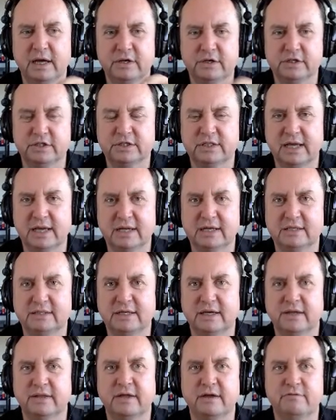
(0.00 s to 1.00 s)
understand
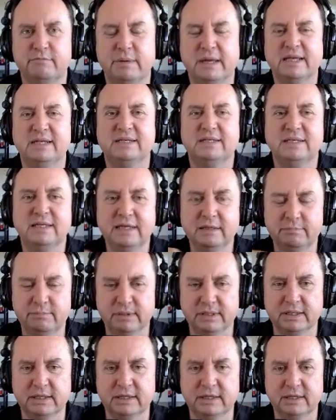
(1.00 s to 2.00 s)
until they've been
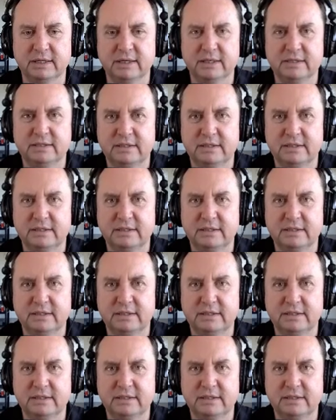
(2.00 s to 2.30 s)
deeply,